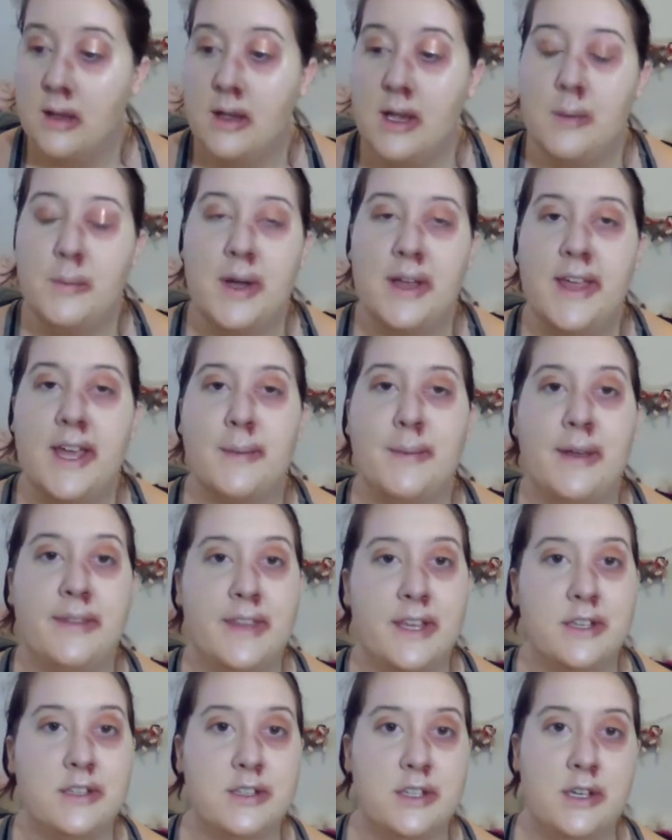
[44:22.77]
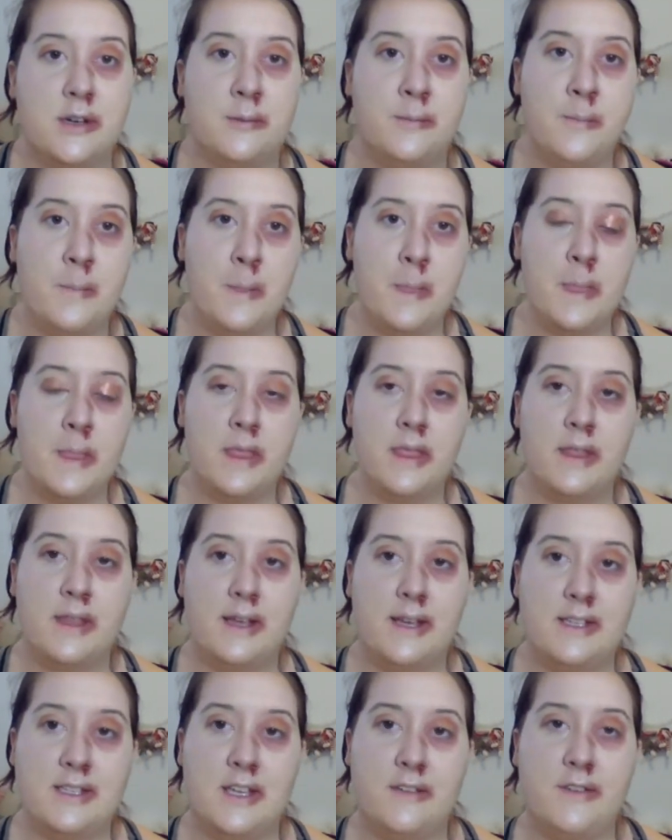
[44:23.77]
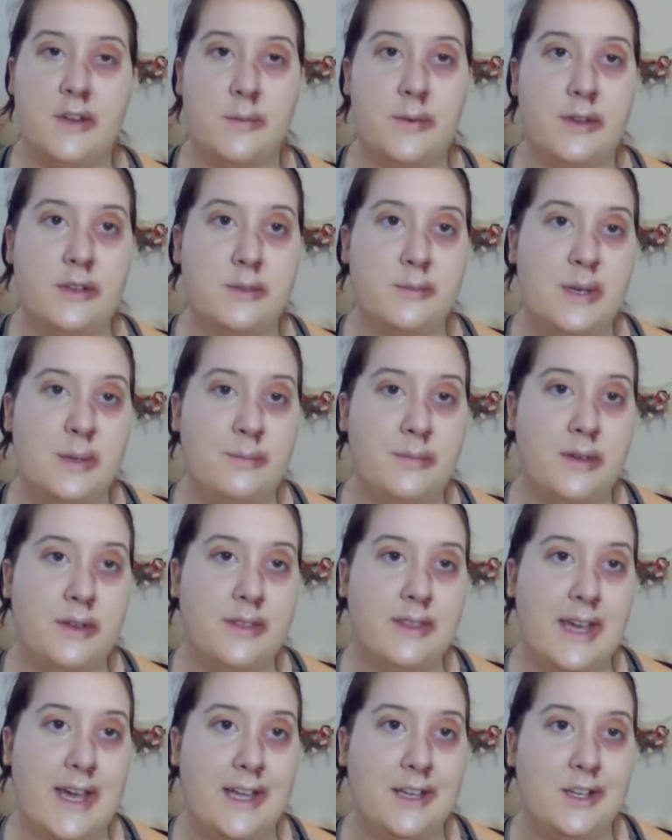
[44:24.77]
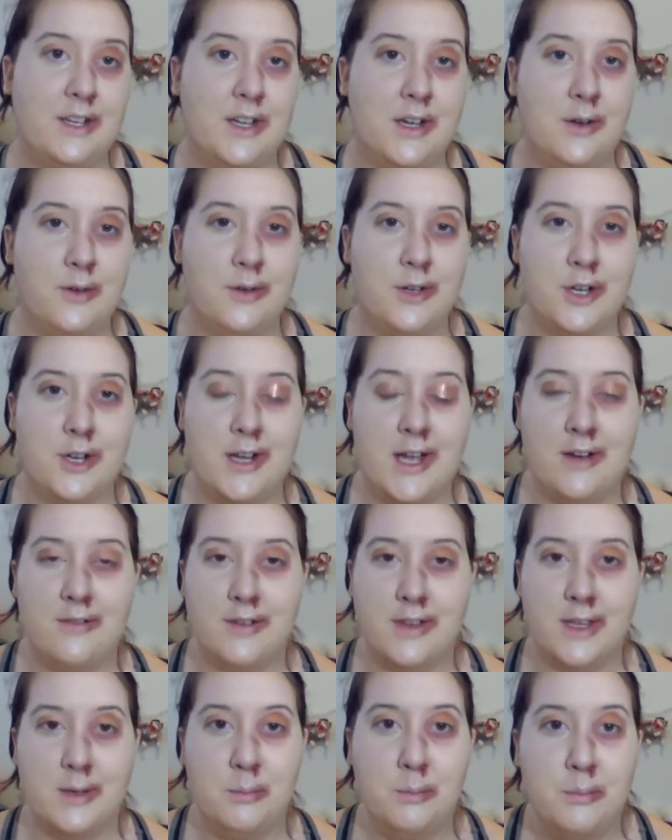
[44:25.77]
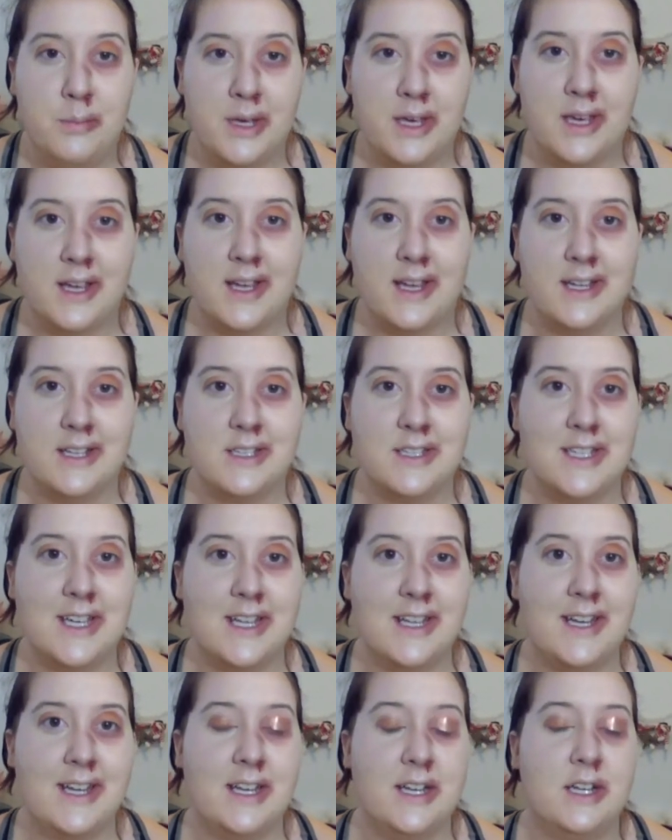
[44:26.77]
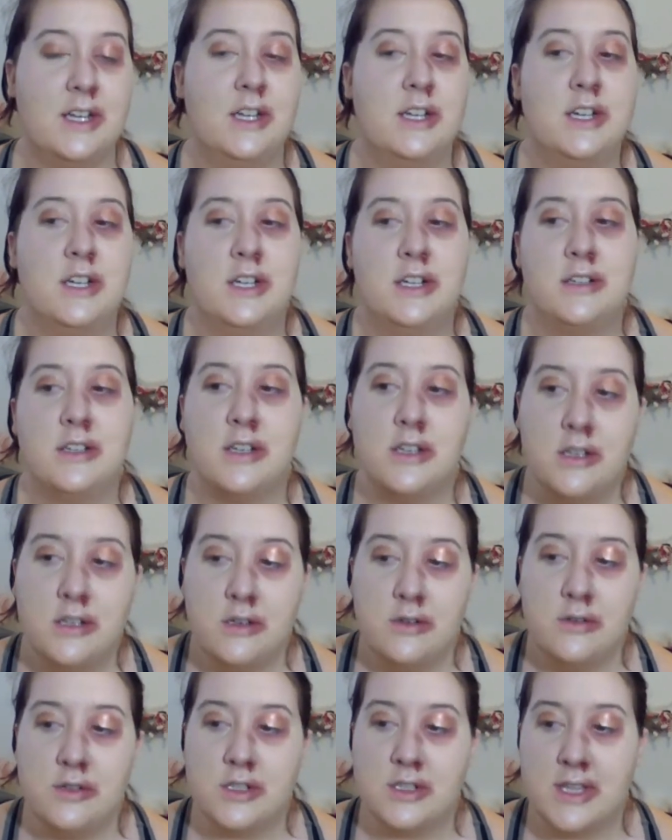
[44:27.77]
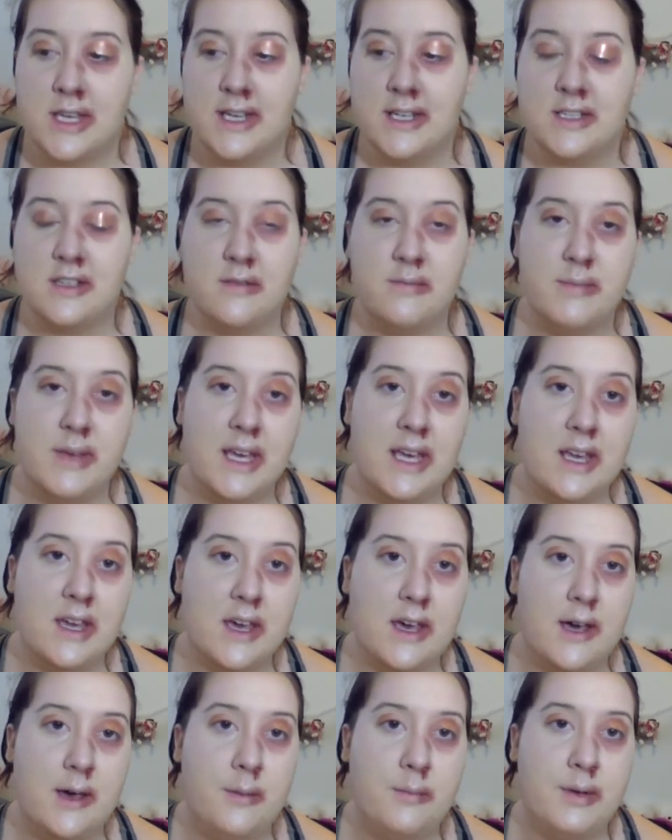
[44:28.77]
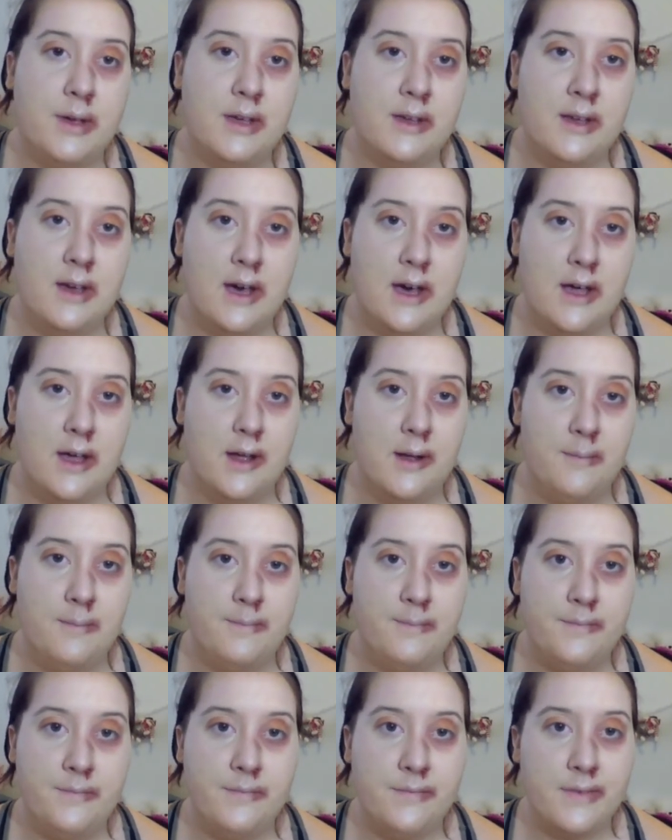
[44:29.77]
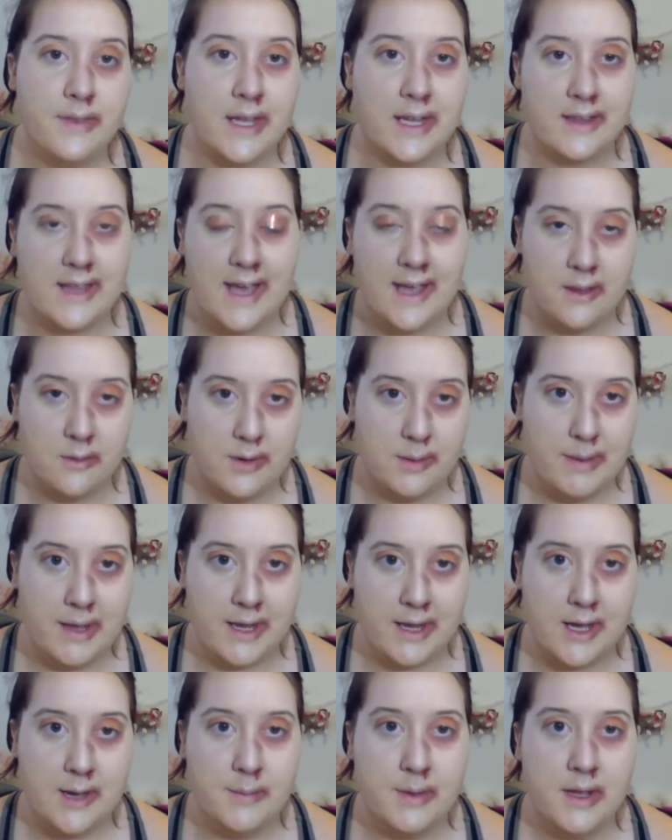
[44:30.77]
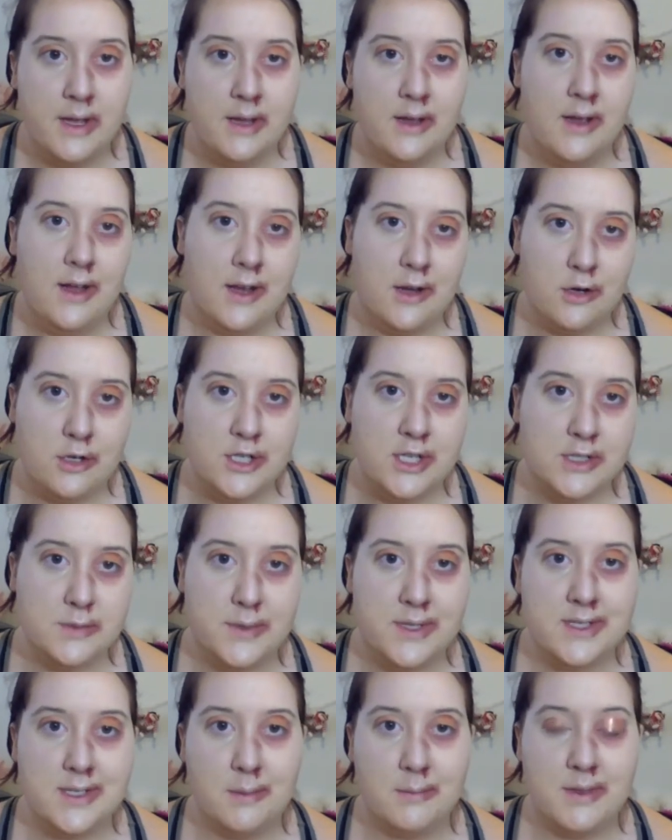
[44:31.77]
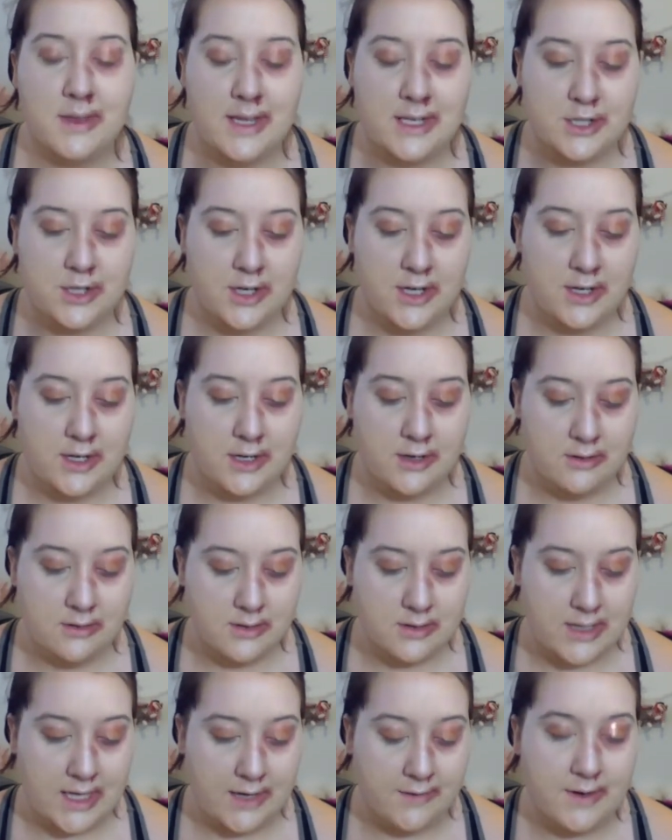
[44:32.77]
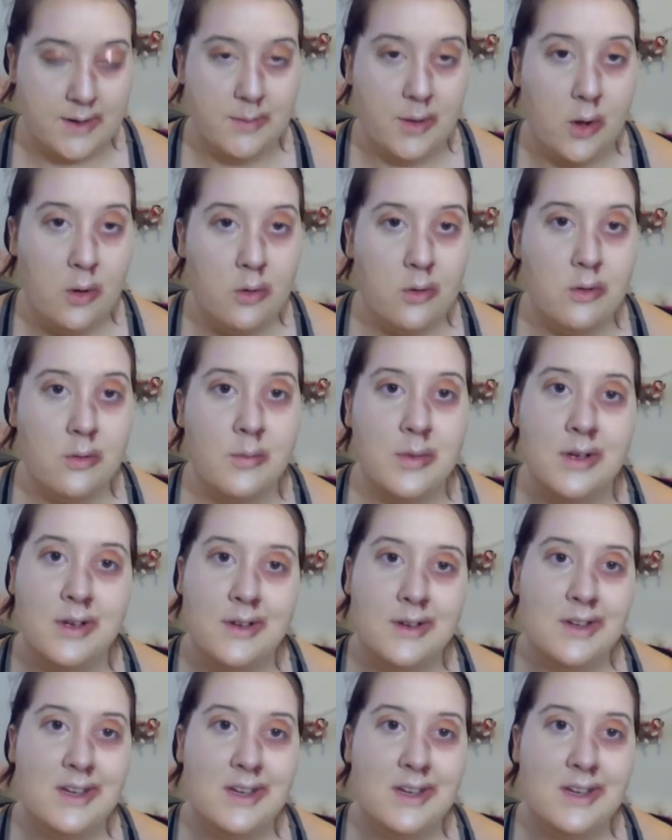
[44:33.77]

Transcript: And what I like about this too is if you're one of those people that, you're not really big into getting the huge things of makeup, like the Halloween makeup, and you just want something that you can use like from home,